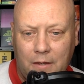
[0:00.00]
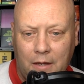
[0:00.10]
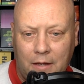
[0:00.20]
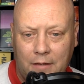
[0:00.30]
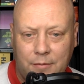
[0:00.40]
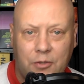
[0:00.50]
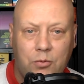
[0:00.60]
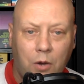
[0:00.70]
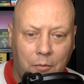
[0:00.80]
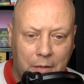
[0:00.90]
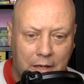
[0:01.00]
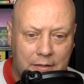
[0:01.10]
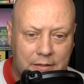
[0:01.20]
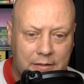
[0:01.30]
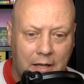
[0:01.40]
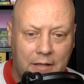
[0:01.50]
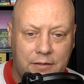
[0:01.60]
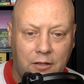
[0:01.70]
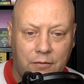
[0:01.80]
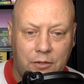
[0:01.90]
and it's about 12 minutes. It
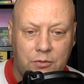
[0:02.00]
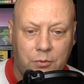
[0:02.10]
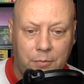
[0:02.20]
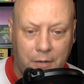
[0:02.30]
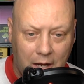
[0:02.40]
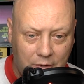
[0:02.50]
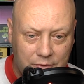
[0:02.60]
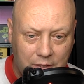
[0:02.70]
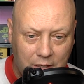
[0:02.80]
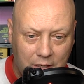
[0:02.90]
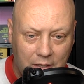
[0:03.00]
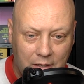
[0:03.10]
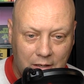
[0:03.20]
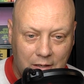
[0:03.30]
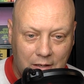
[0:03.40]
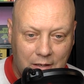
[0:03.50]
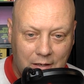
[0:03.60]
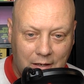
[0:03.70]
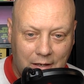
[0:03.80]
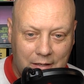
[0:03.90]
has interviews with Bukowski,
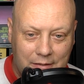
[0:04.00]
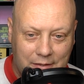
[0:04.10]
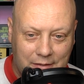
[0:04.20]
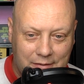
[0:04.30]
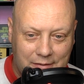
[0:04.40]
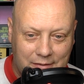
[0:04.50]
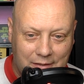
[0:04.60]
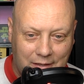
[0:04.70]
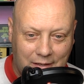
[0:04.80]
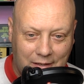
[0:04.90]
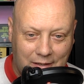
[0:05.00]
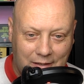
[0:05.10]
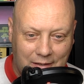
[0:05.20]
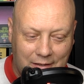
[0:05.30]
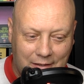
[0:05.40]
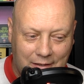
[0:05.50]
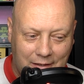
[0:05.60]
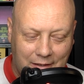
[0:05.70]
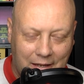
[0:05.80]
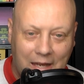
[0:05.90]
and he says, I
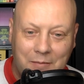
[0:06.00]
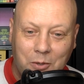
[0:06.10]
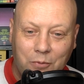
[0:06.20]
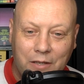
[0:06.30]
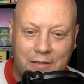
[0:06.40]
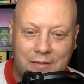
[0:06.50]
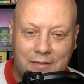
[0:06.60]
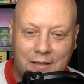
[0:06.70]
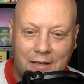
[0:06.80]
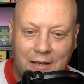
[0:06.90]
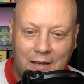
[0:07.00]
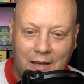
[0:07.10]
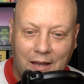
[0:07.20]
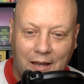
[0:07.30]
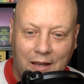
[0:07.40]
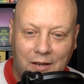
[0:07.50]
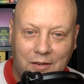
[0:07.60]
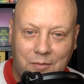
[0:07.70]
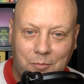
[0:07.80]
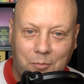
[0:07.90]
hate movies,
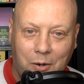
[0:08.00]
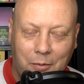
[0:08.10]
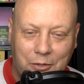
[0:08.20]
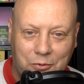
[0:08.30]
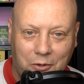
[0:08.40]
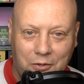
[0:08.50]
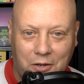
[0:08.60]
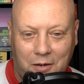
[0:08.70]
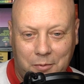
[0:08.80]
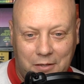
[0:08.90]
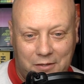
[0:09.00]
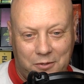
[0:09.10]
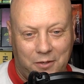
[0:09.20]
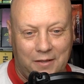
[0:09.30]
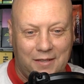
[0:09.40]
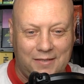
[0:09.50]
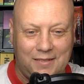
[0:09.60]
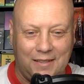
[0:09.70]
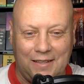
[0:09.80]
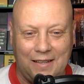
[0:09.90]
and Barbé Schroeder talked me into doing
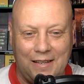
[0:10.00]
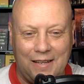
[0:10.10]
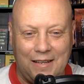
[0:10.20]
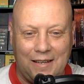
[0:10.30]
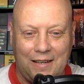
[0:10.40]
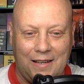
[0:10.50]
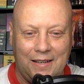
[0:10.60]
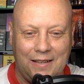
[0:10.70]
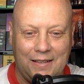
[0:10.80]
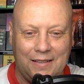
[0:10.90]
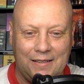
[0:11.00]
this, and then